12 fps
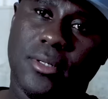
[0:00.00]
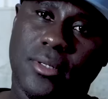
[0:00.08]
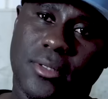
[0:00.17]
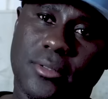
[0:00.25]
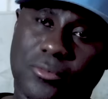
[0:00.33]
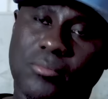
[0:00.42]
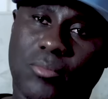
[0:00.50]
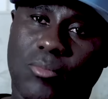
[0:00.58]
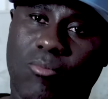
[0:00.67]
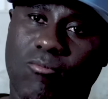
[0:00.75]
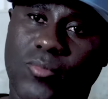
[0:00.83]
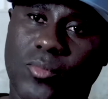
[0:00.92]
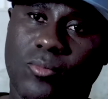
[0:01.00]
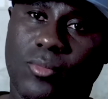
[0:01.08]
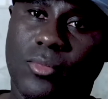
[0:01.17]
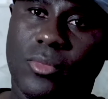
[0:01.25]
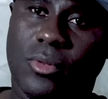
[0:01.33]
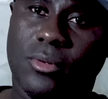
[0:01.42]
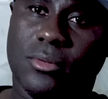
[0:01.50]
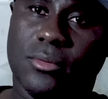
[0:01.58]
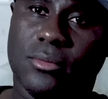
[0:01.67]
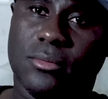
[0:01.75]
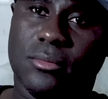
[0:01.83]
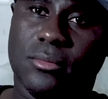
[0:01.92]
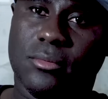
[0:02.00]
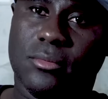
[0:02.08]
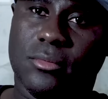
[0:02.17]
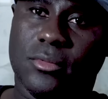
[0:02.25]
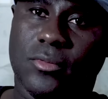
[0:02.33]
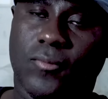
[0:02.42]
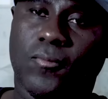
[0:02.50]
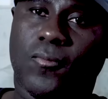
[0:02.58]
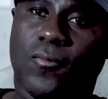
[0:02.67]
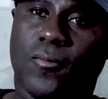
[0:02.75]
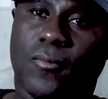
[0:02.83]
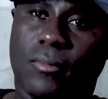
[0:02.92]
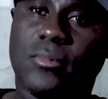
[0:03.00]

they start letting you know like how this about to play out, or like because you're young still.